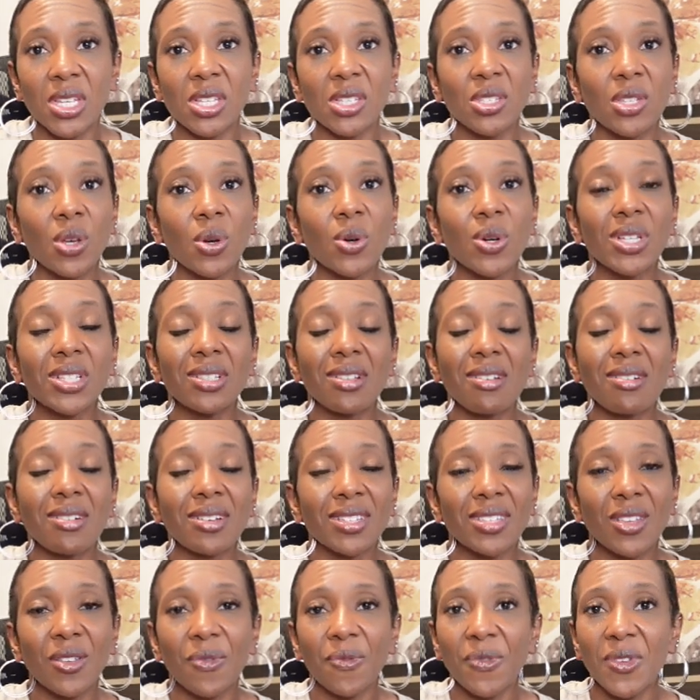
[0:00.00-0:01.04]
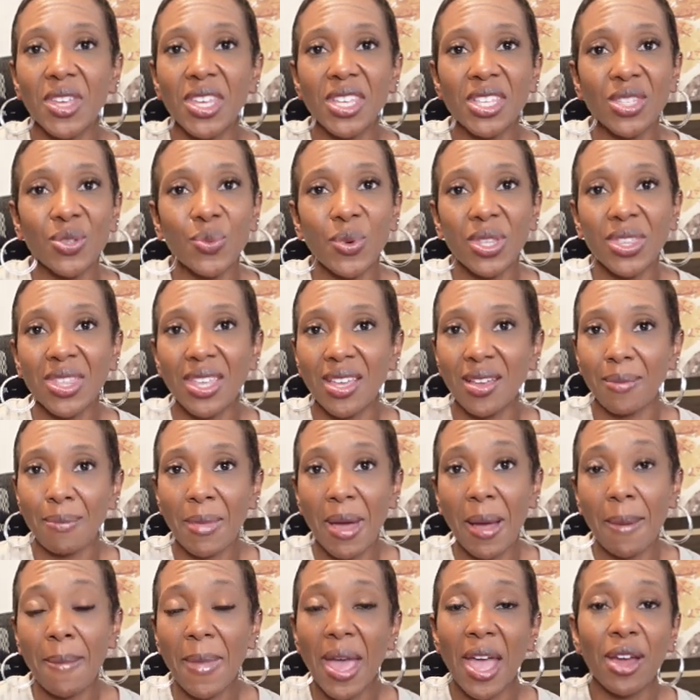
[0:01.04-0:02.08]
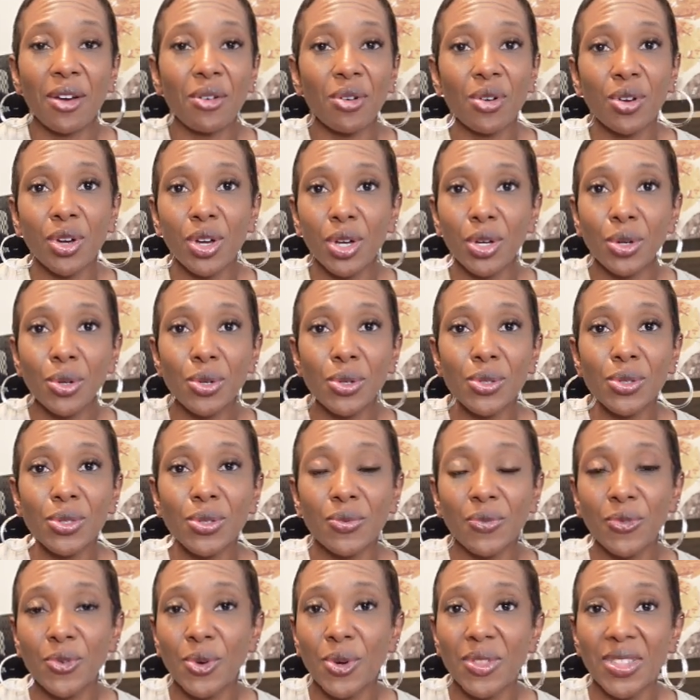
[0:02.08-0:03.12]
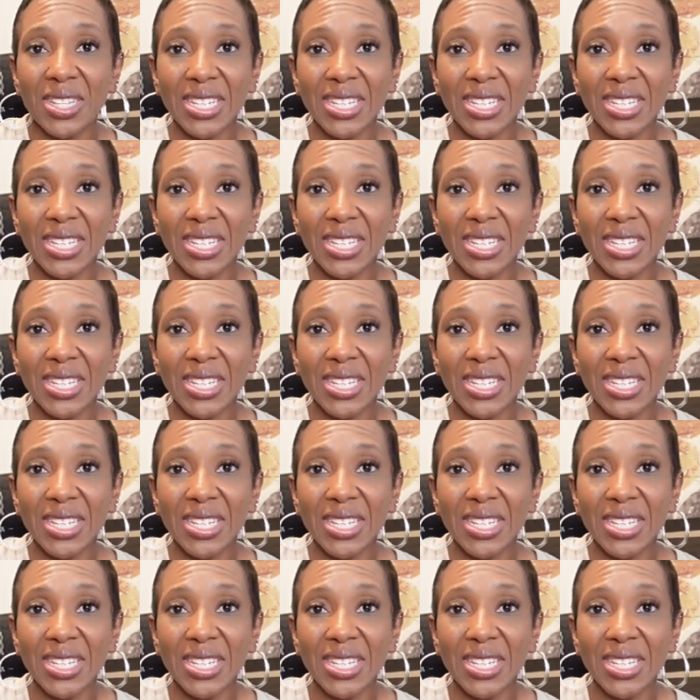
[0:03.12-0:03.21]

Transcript: And so as long as it fits within my macro goals for the